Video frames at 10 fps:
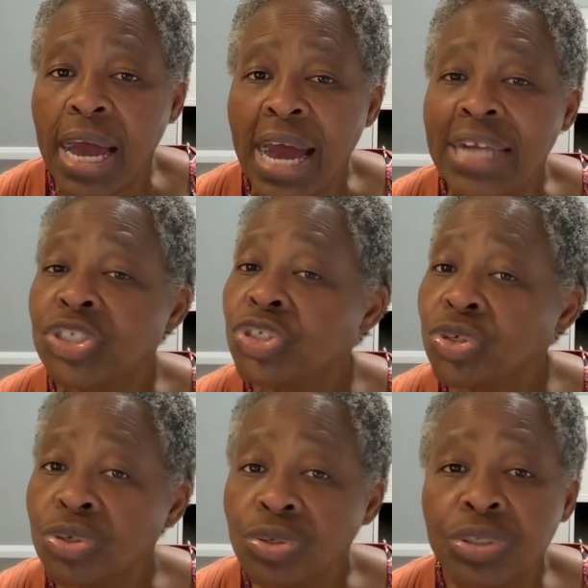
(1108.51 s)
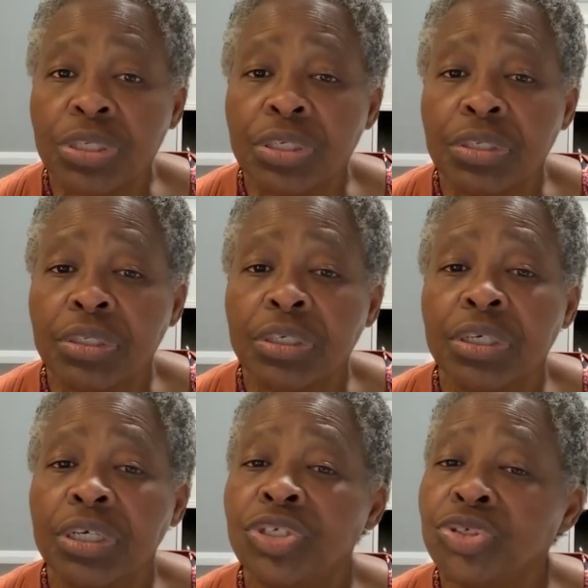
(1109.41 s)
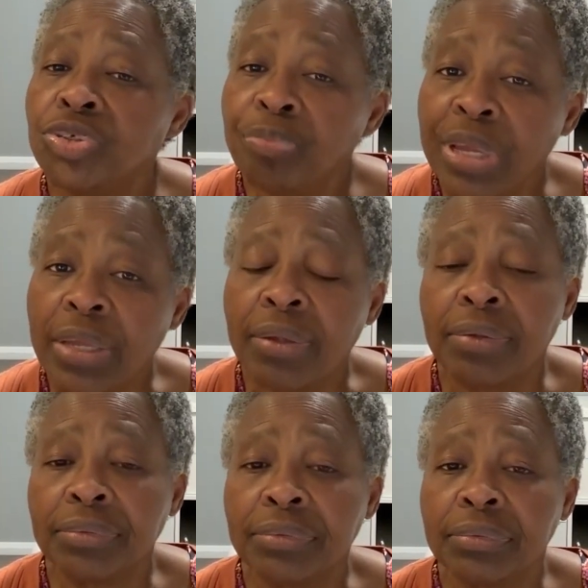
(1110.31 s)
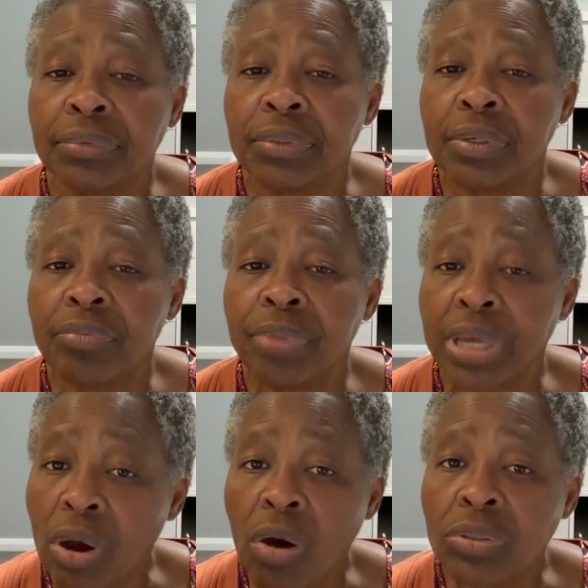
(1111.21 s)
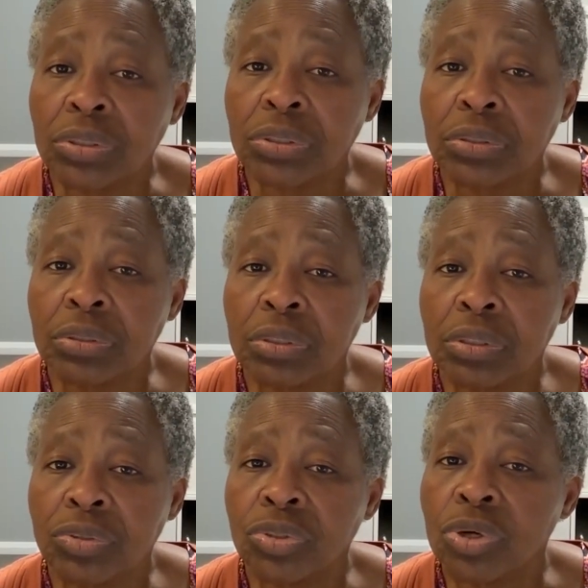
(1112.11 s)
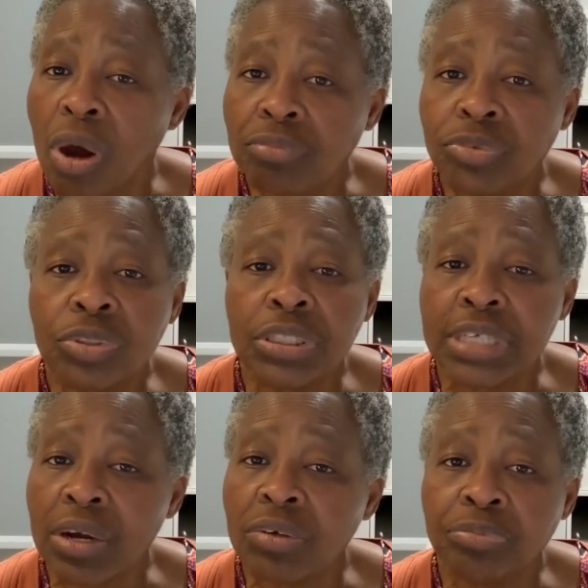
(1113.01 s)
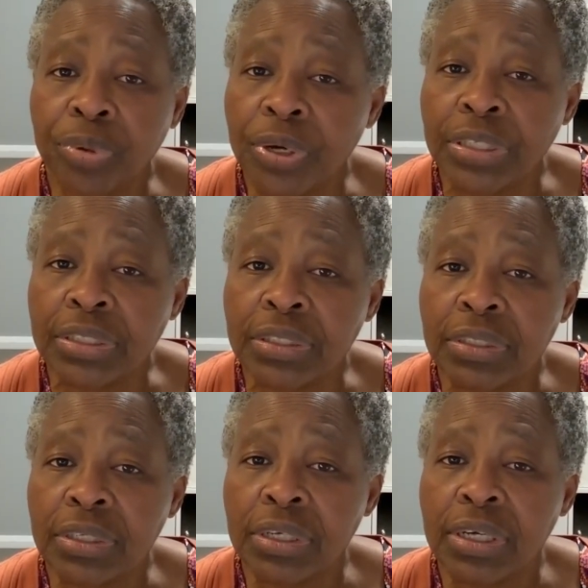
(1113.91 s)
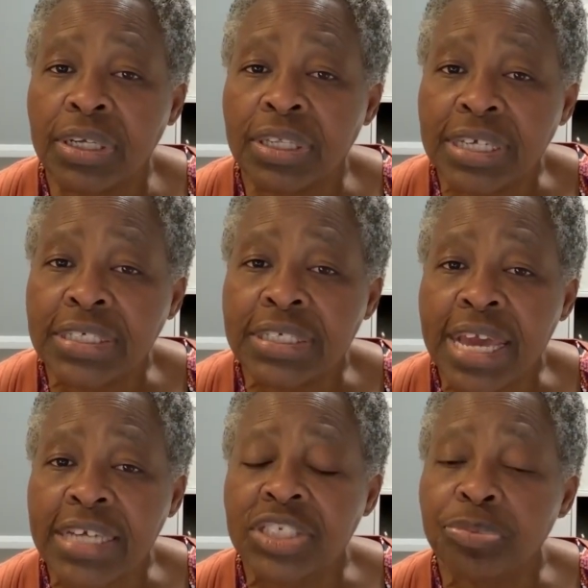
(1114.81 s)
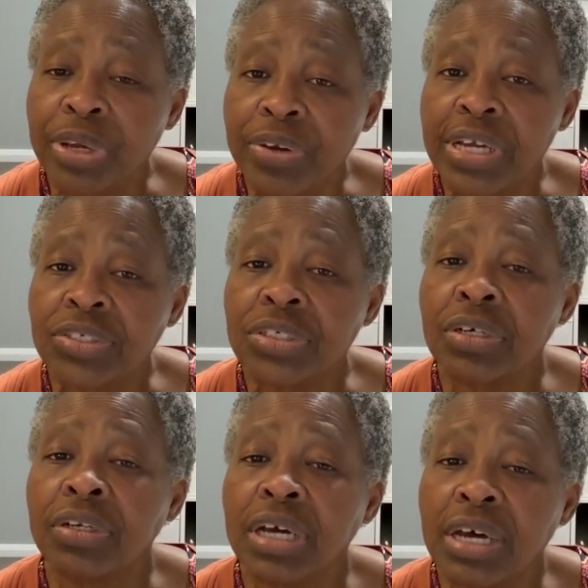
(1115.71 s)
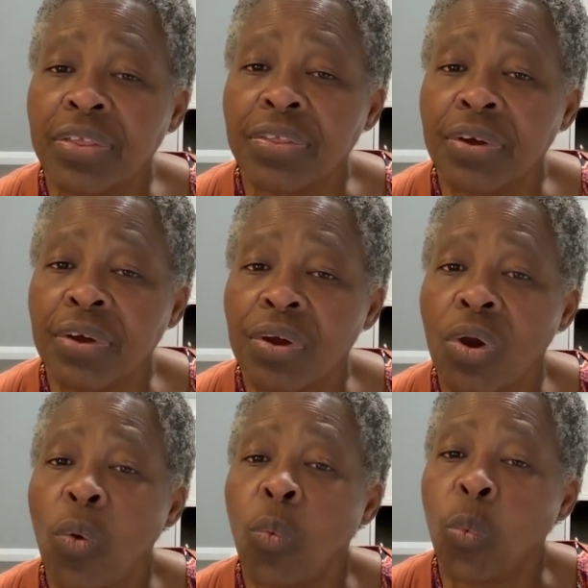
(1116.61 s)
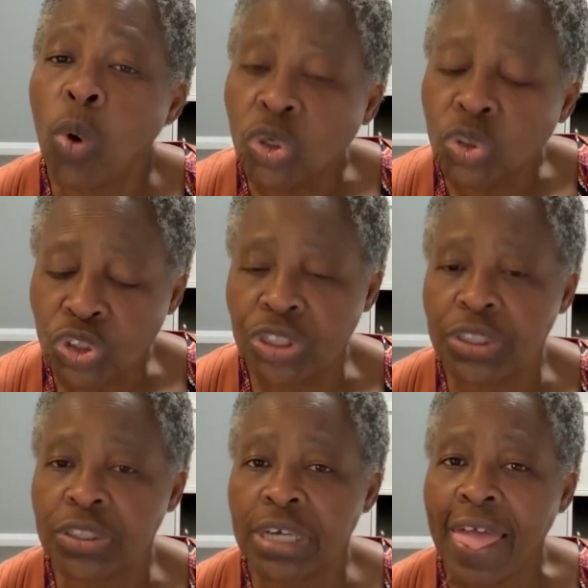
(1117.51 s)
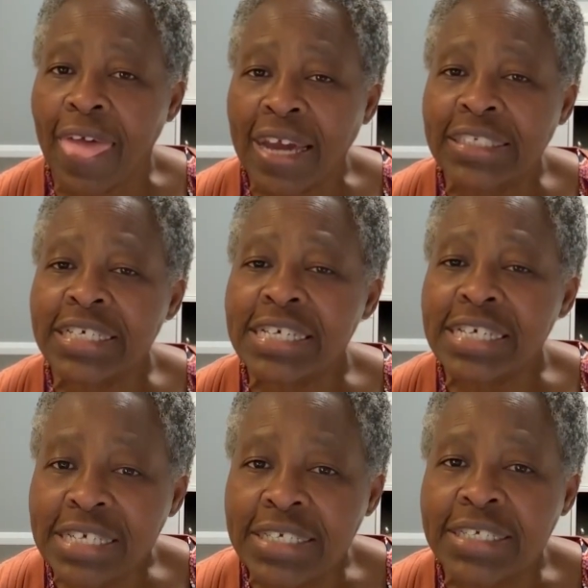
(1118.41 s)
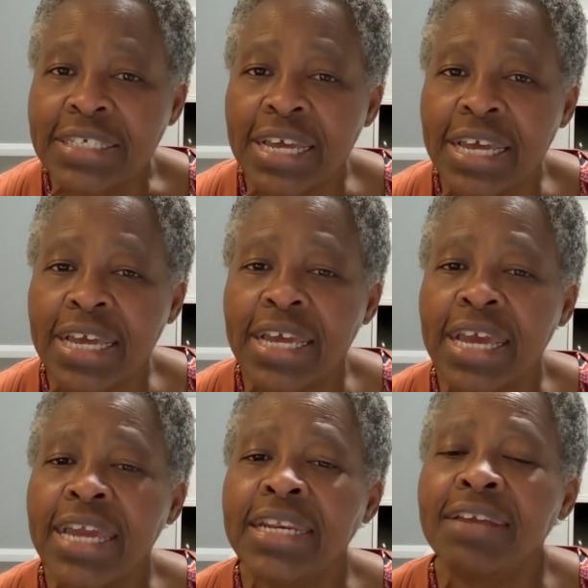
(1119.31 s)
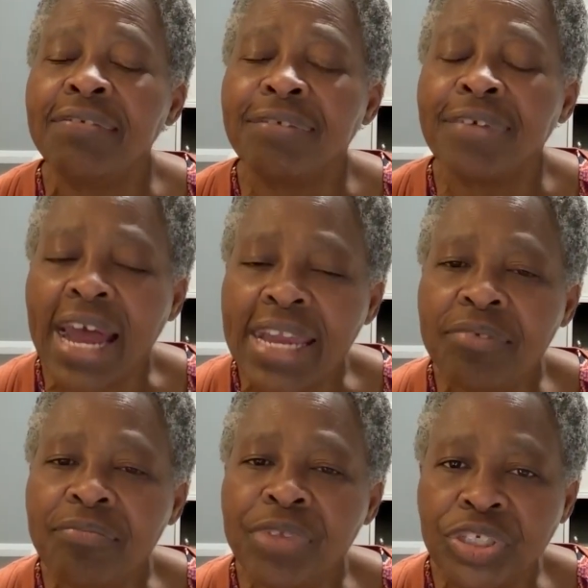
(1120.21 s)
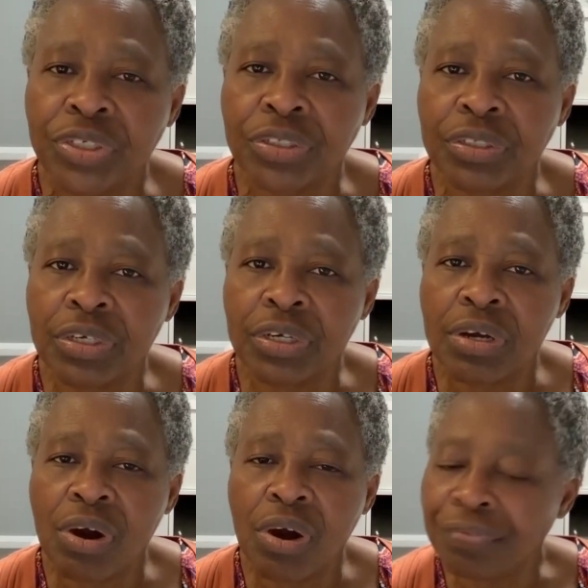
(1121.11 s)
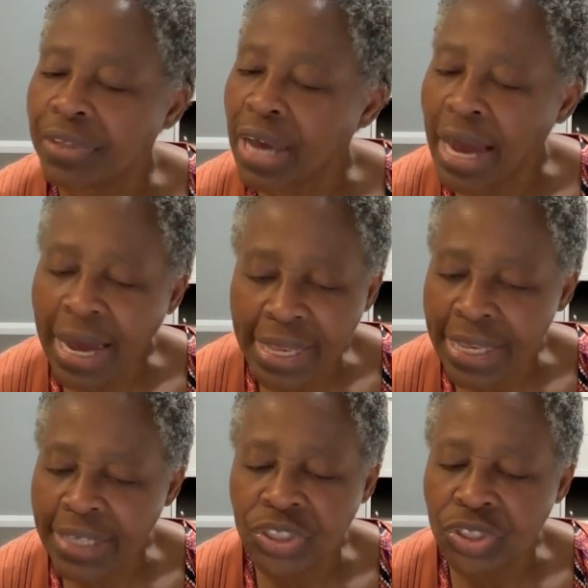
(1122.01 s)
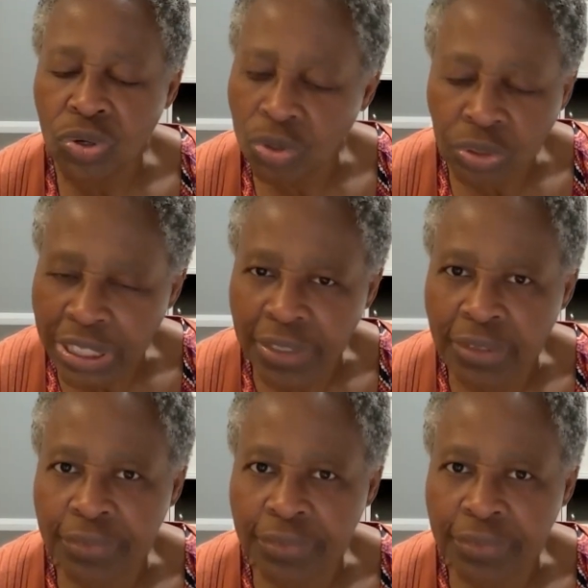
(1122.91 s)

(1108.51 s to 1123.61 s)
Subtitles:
And so it should be, because, to come to the second point, this experience on earth was and is a divine mission of the highest order.